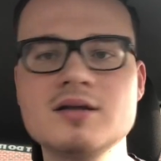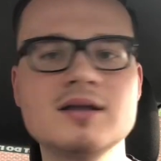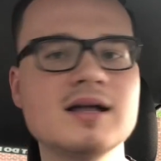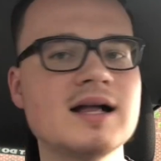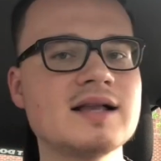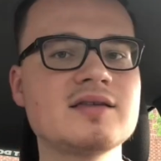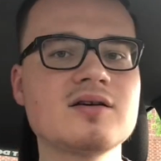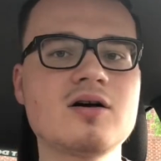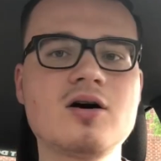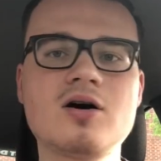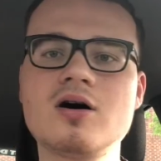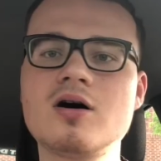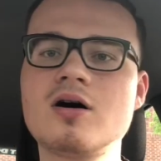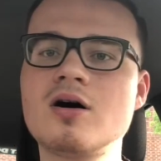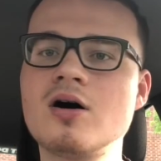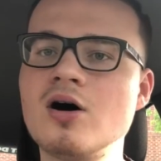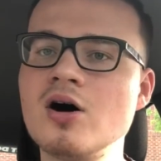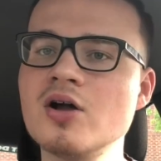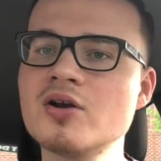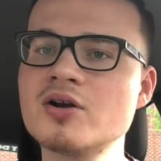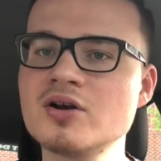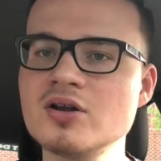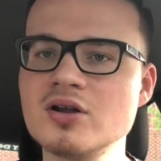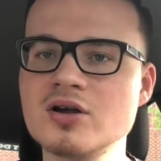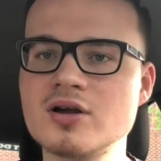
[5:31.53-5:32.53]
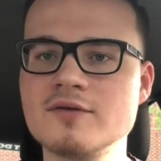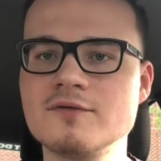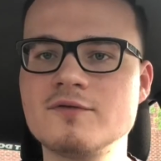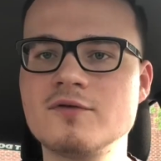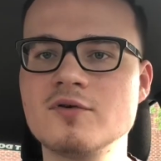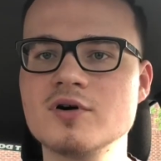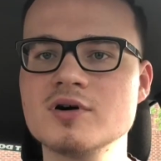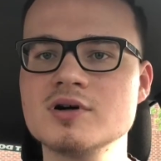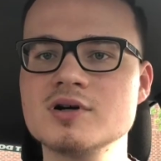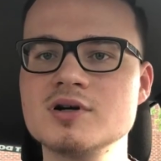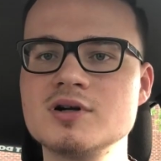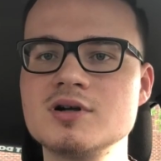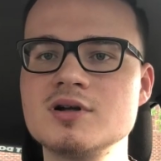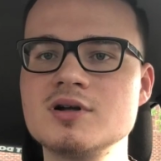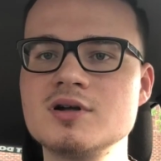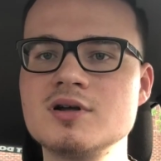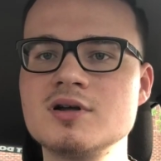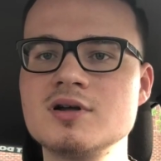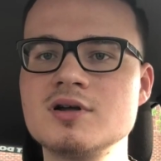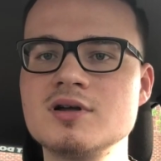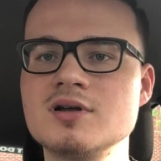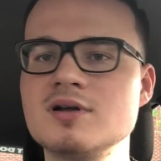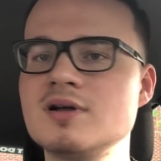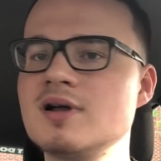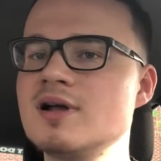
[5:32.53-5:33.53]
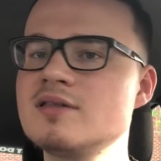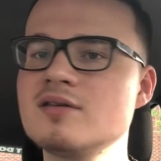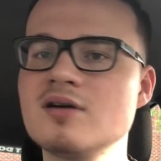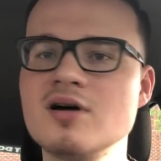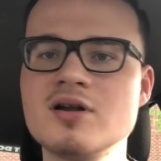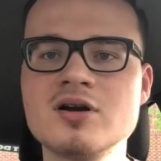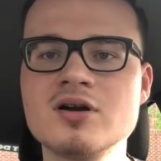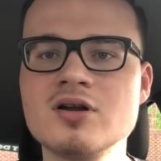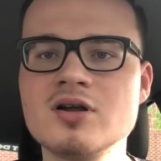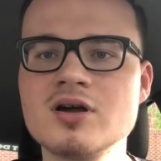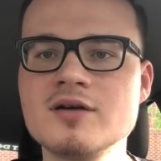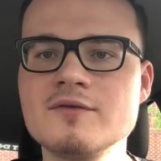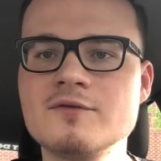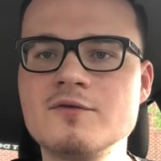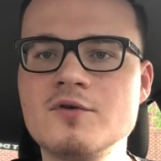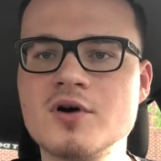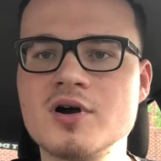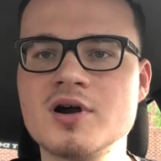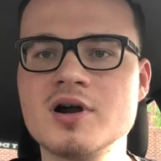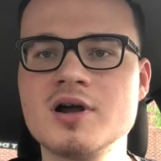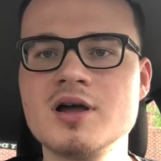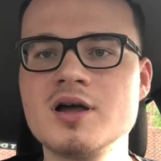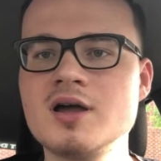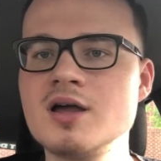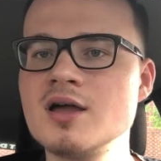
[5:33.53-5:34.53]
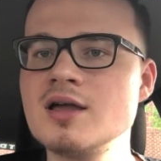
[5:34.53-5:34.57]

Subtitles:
That's all they're looking for. That's all they're looking for.